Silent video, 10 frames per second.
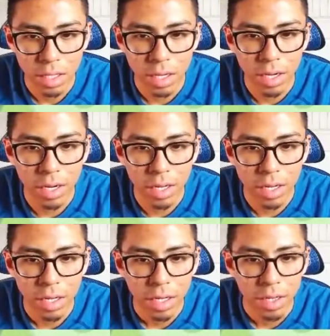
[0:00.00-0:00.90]

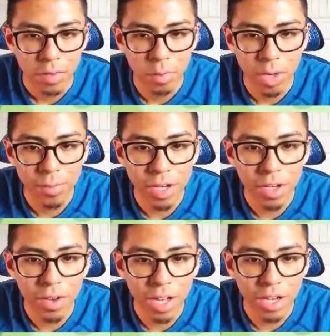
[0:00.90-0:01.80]
Alright, So what I'm gonna
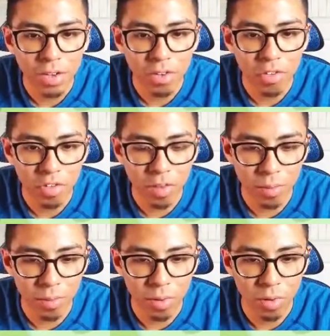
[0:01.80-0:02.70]
go ahead and do just
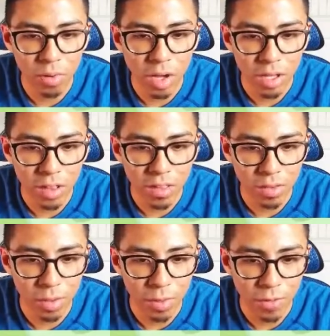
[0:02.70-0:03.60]
to prolong this
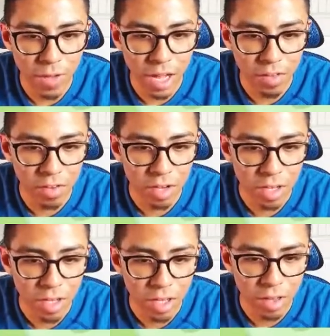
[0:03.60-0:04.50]
a little bit faster
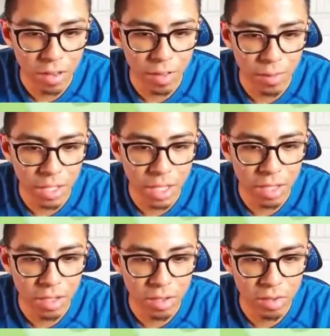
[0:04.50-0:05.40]
is I'm gonna
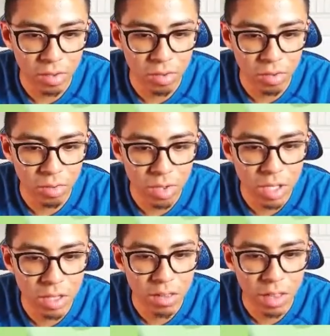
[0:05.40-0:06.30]
let
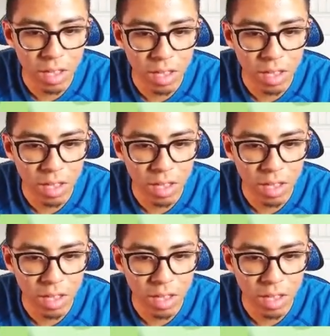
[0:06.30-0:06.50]
Louie take,